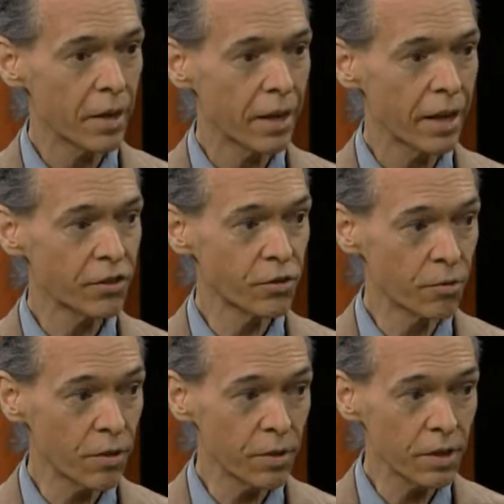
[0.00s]
it's
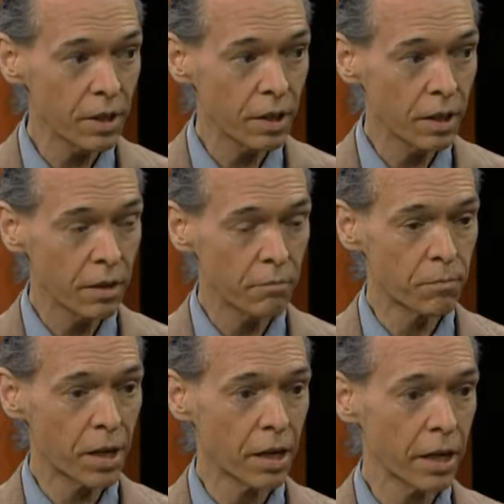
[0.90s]
driven
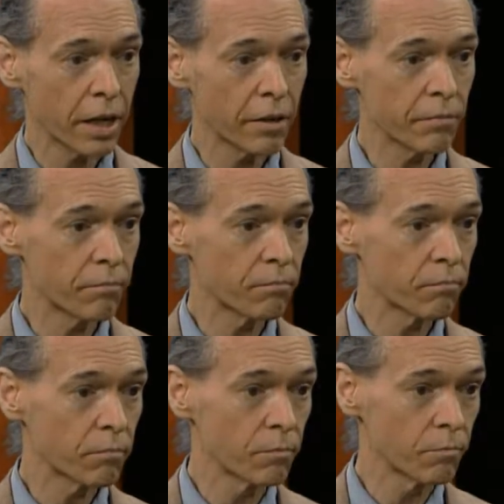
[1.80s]
by
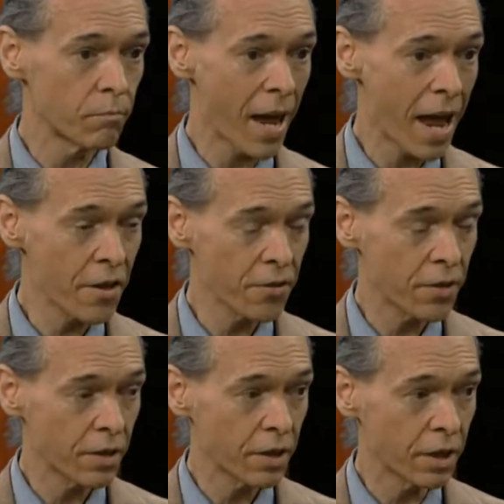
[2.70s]
math,
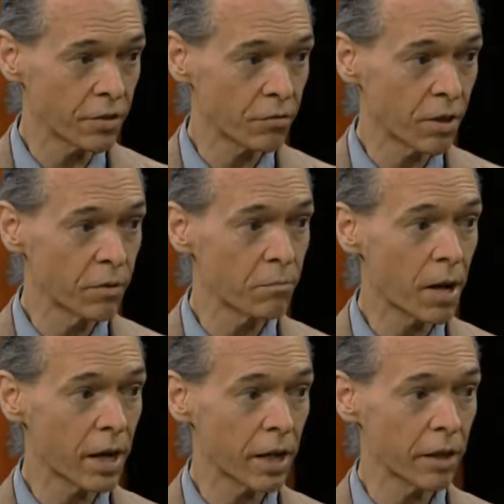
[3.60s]
it's driven
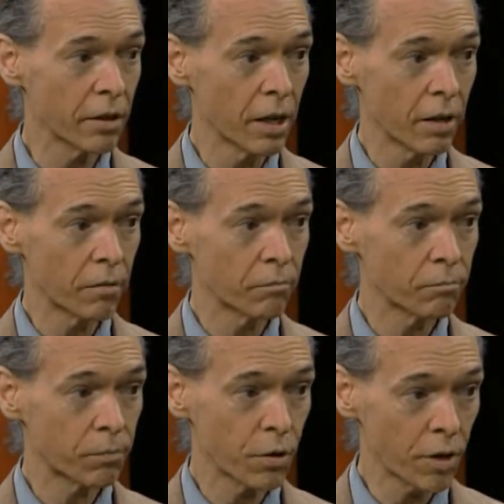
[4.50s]
by
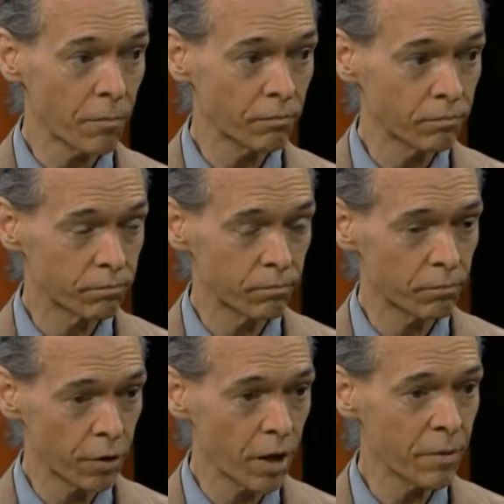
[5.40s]
programming
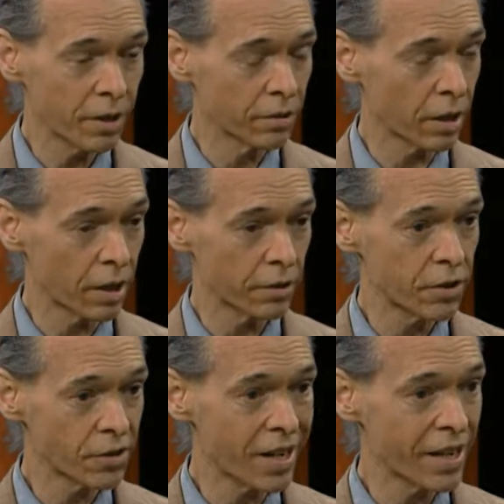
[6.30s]

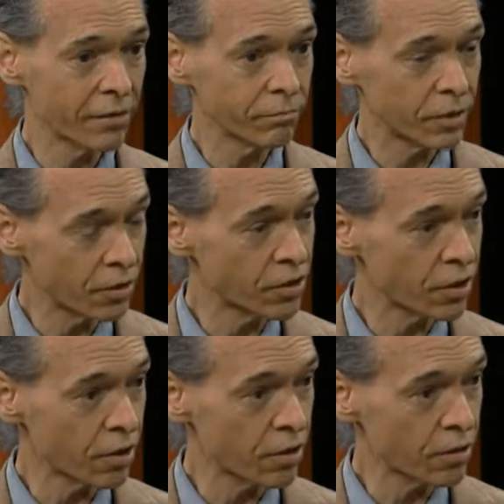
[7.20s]
design
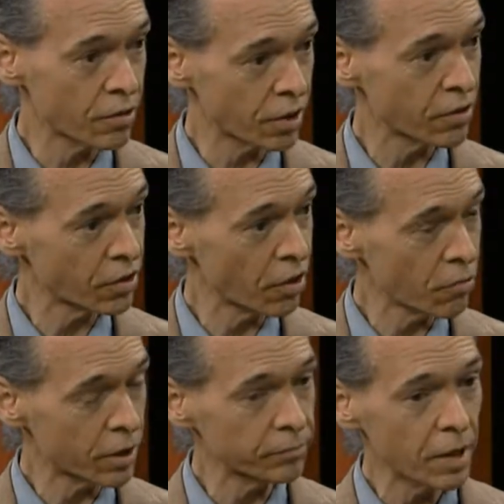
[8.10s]
concerns and so
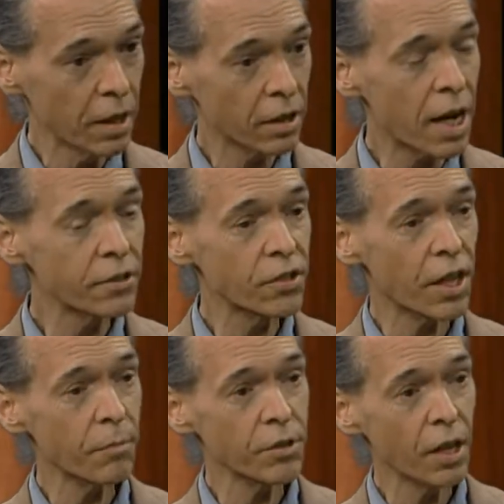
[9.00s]
on,
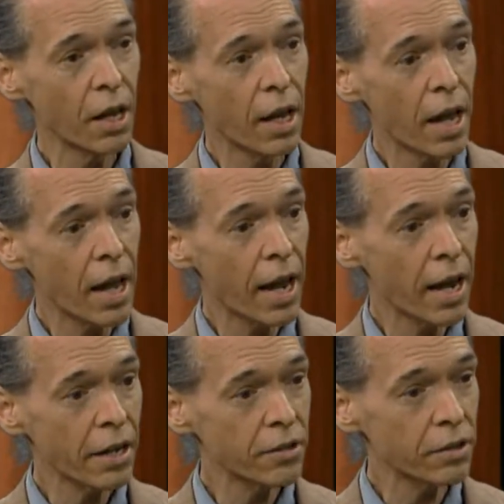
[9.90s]
concepts,
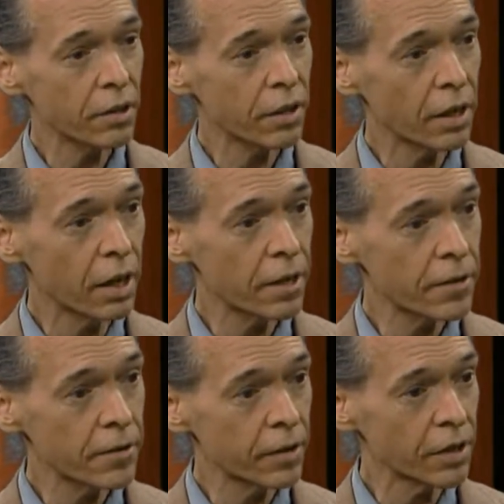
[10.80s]
and
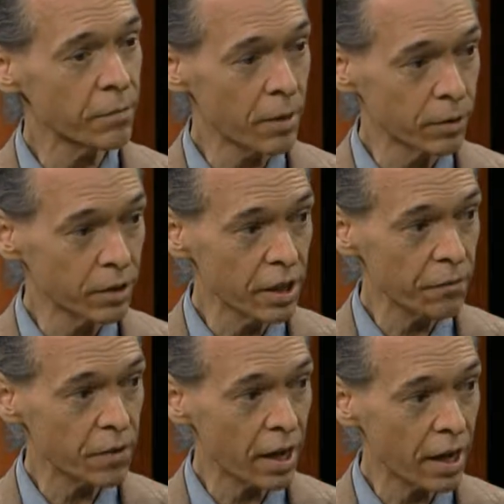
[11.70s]
it's my
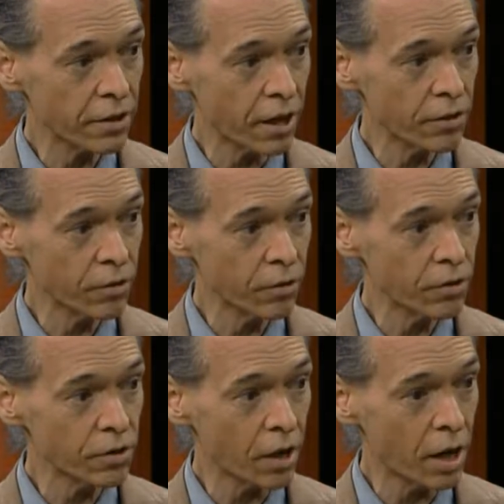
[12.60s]
belief that our
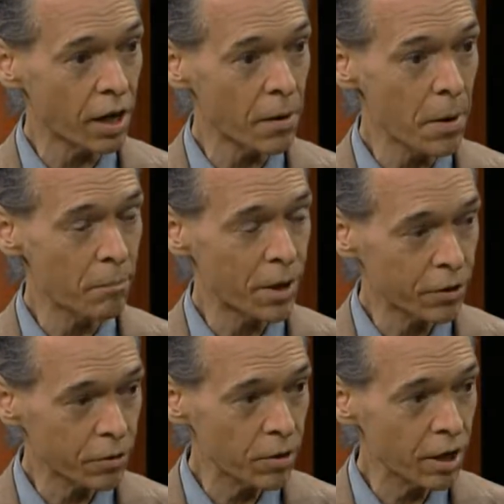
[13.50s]
students are better
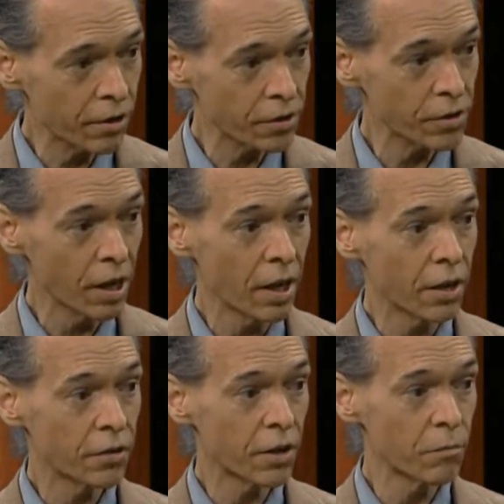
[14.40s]
creators.
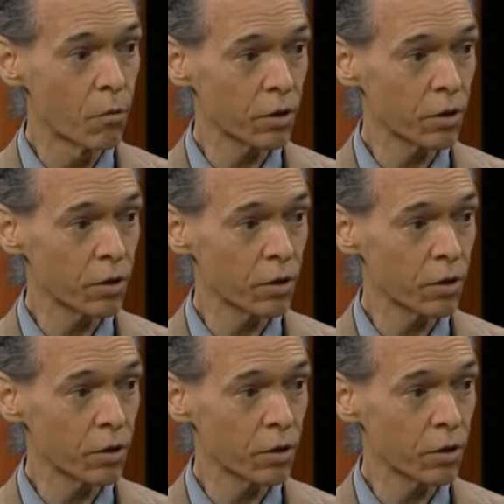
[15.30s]
They're more